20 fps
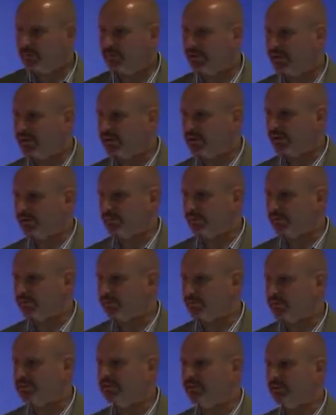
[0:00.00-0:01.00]
of a bit
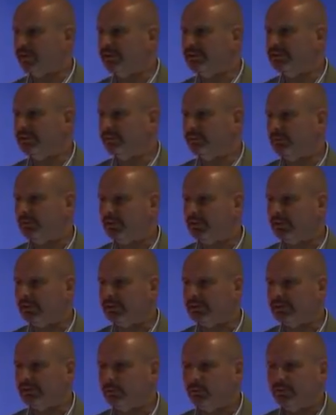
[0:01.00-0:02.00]
frustrated about that
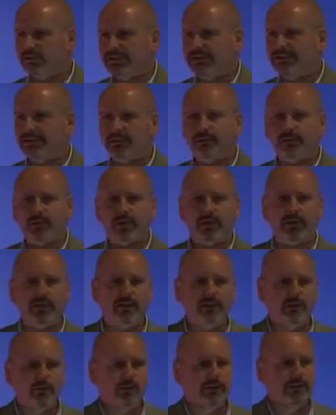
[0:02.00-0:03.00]
because I wanted to
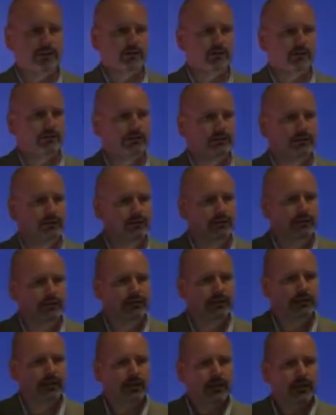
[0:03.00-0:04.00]
find the original
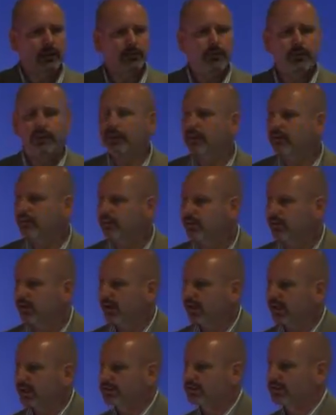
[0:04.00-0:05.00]
source. But then I thought,
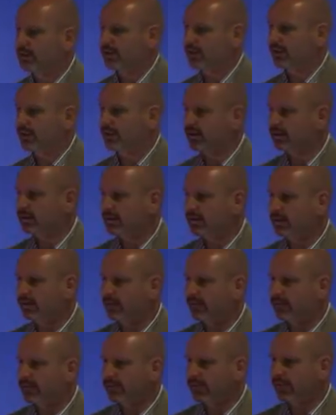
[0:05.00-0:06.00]
actually,
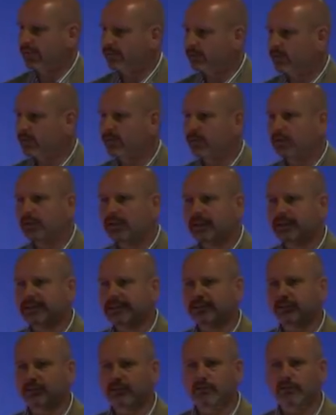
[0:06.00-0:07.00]
if all
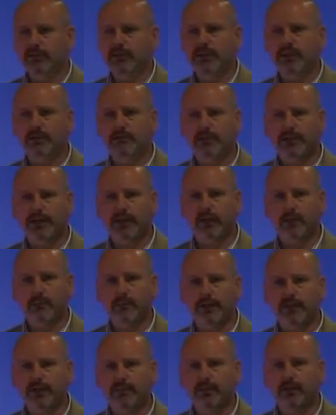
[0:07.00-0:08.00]
these sort of really
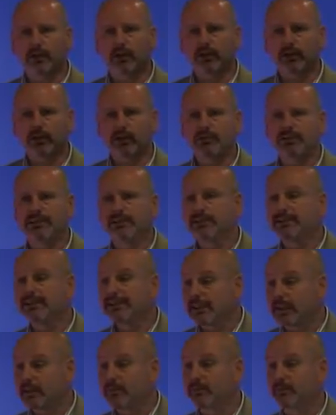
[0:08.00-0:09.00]
renowned people are using the
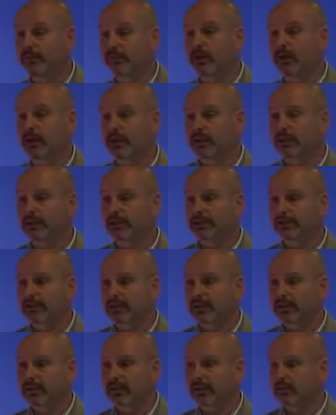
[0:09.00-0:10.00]
same phrase,
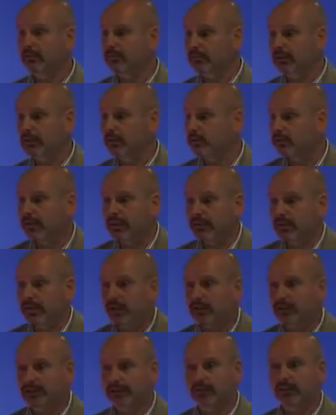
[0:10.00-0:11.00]
then, you know, maybe
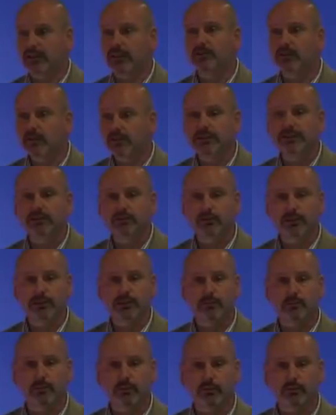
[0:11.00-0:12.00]
that's okay. Maybe it's
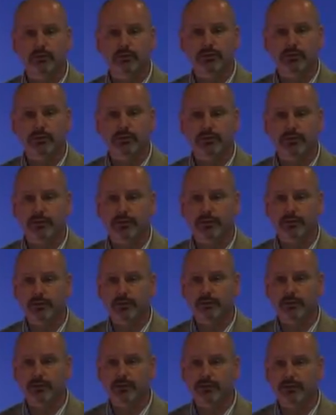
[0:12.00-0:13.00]
really important to
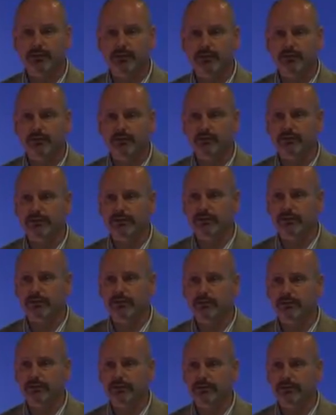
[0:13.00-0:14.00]
think about it in those
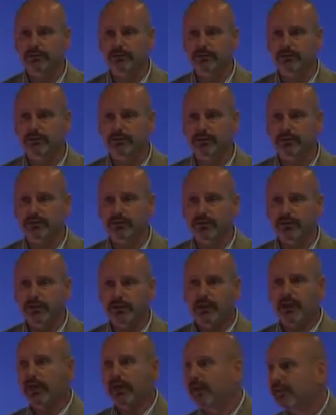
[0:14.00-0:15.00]
terms.
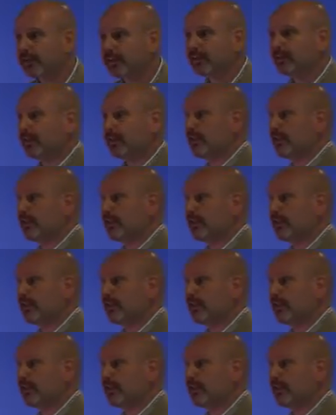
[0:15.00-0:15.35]
And I think